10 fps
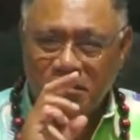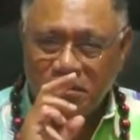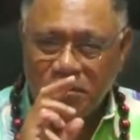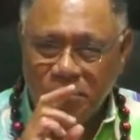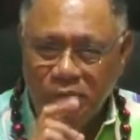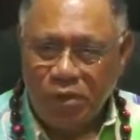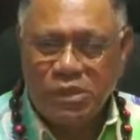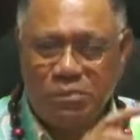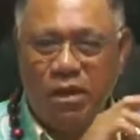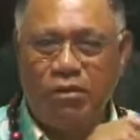
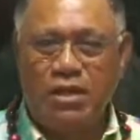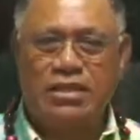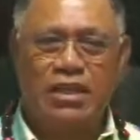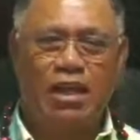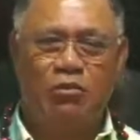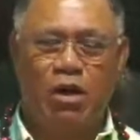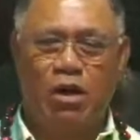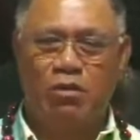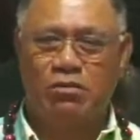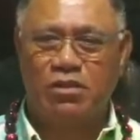prosperity and
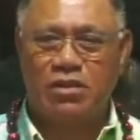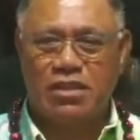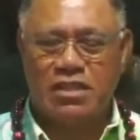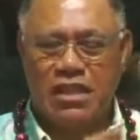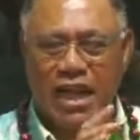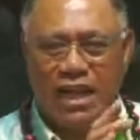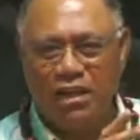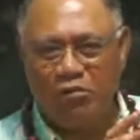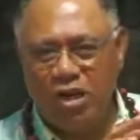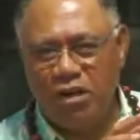wealth. Scarlet
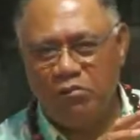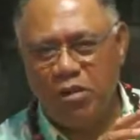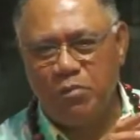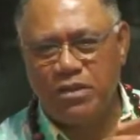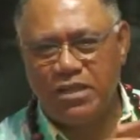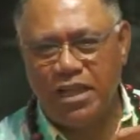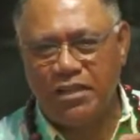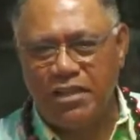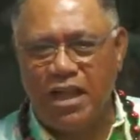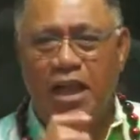red represent
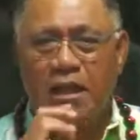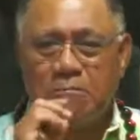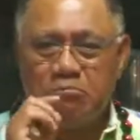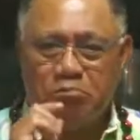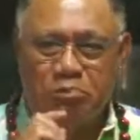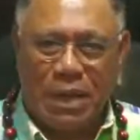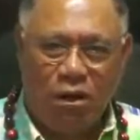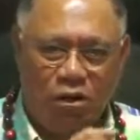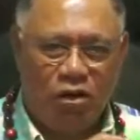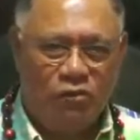the
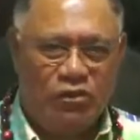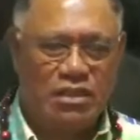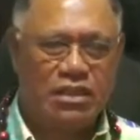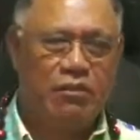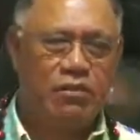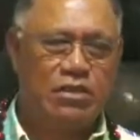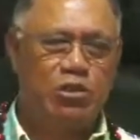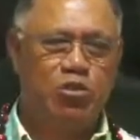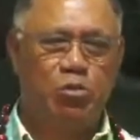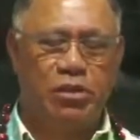power of the Savior's
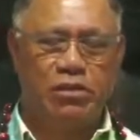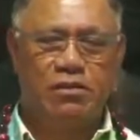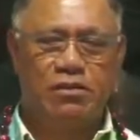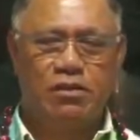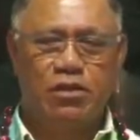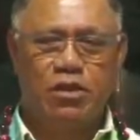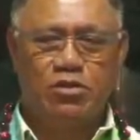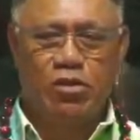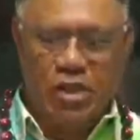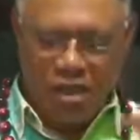atonement. So
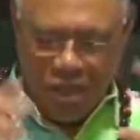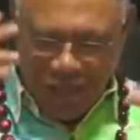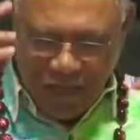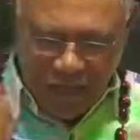here's